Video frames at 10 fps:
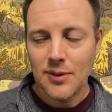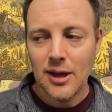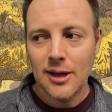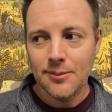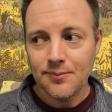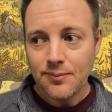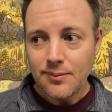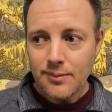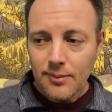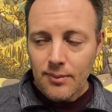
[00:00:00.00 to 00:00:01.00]

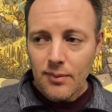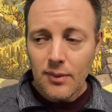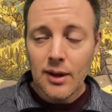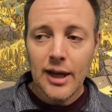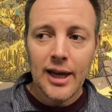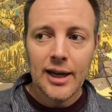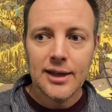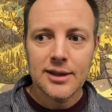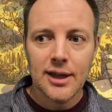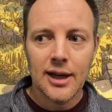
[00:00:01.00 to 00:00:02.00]

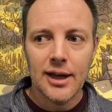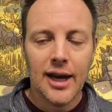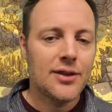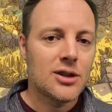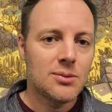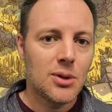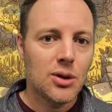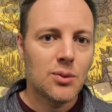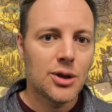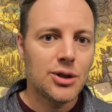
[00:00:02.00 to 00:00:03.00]
And it had this
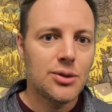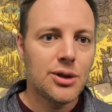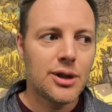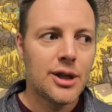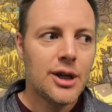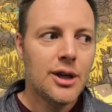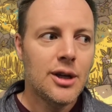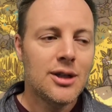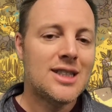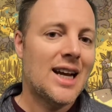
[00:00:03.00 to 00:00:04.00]
mode where you could
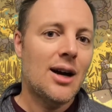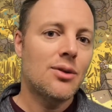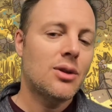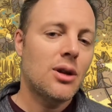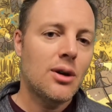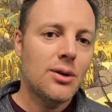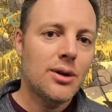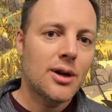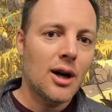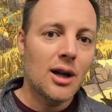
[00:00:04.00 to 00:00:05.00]

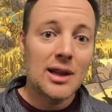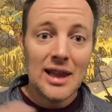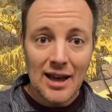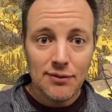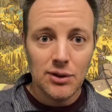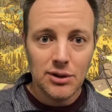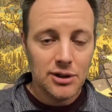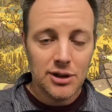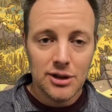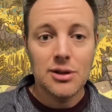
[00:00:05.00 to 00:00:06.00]
download a level.
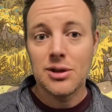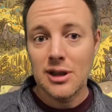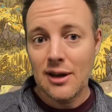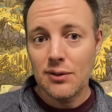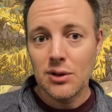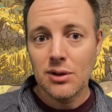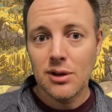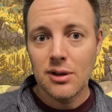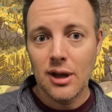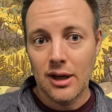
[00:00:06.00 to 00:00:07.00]
There's a level
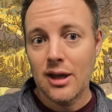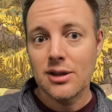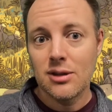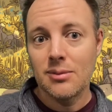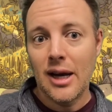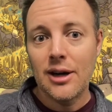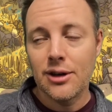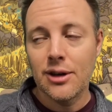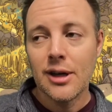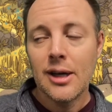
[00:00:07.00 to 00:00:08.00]
custom
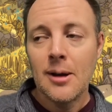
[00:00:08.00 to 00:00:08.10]
editor.